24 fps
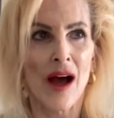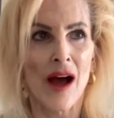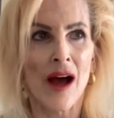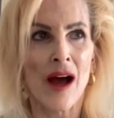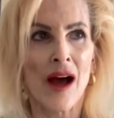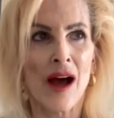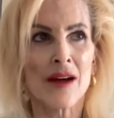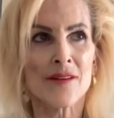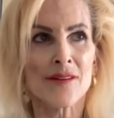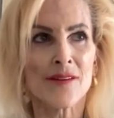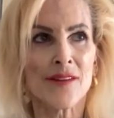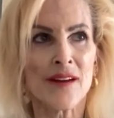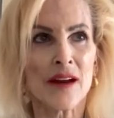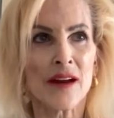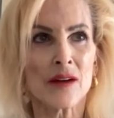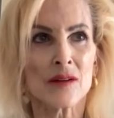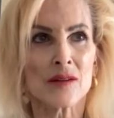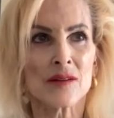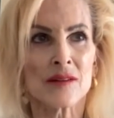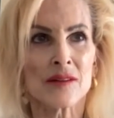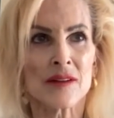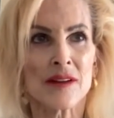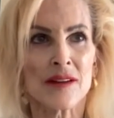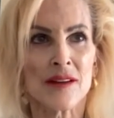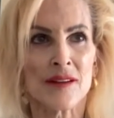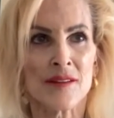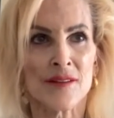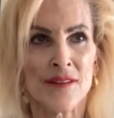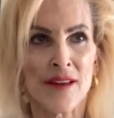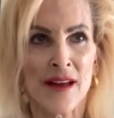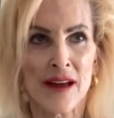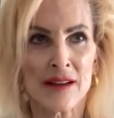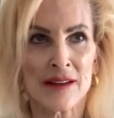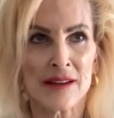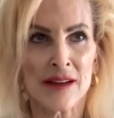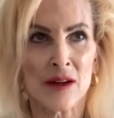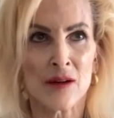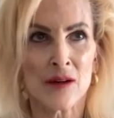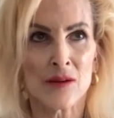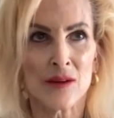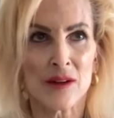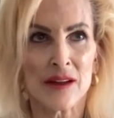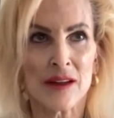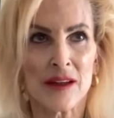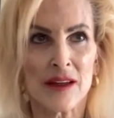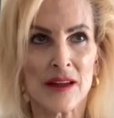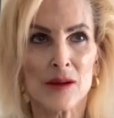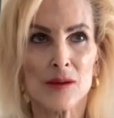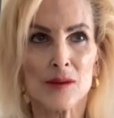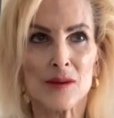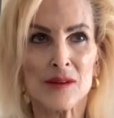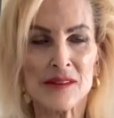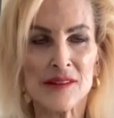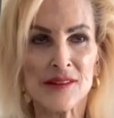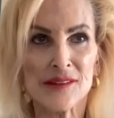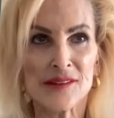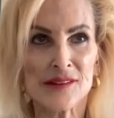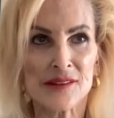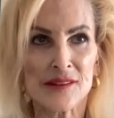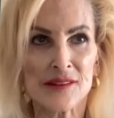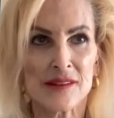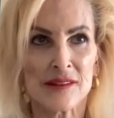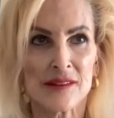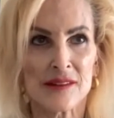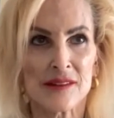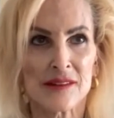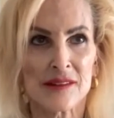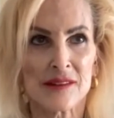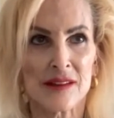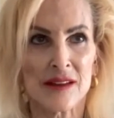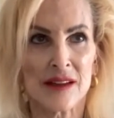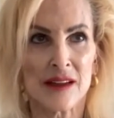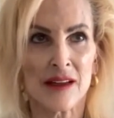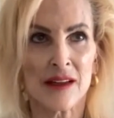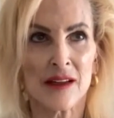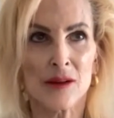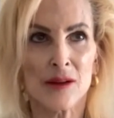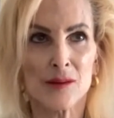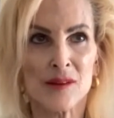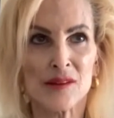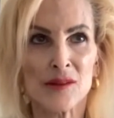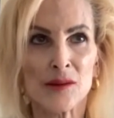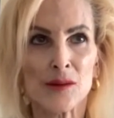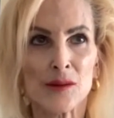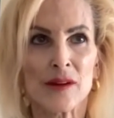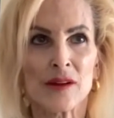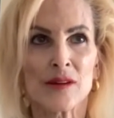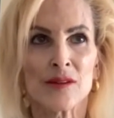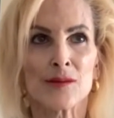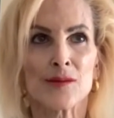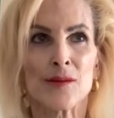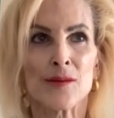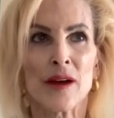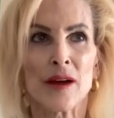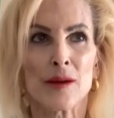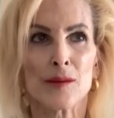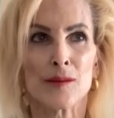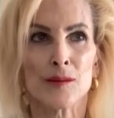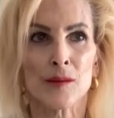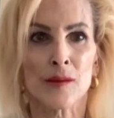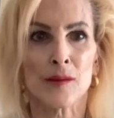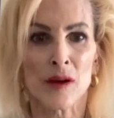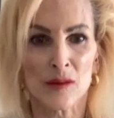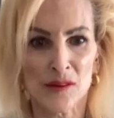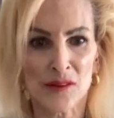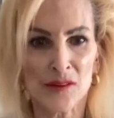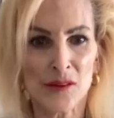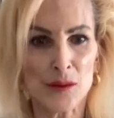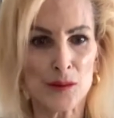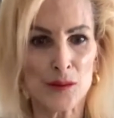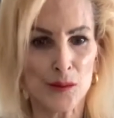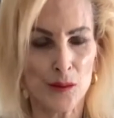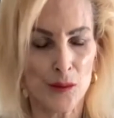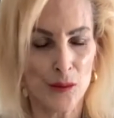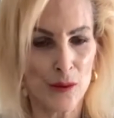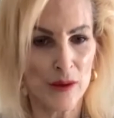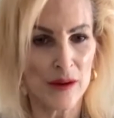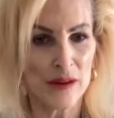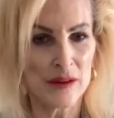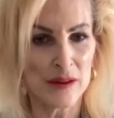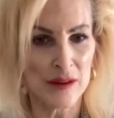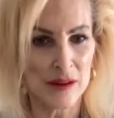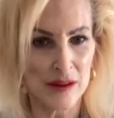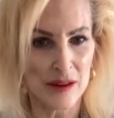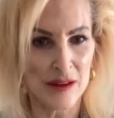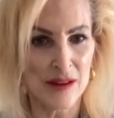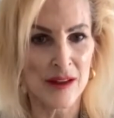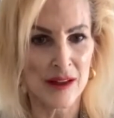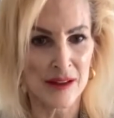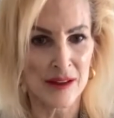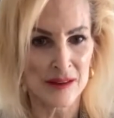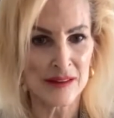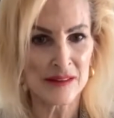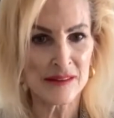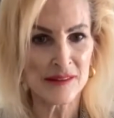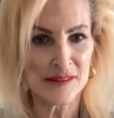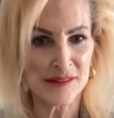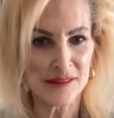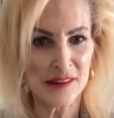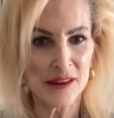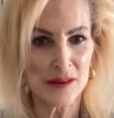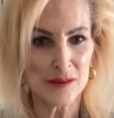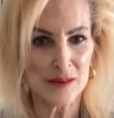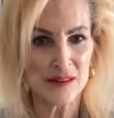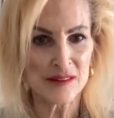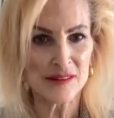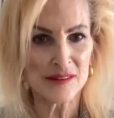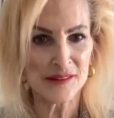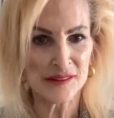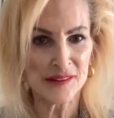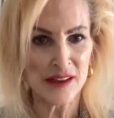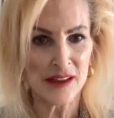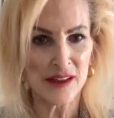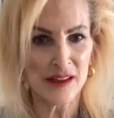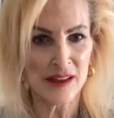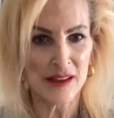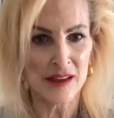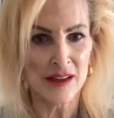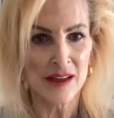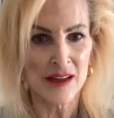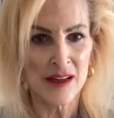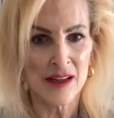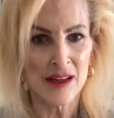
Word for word: I found that now he was he was one of my most important clients, I would say.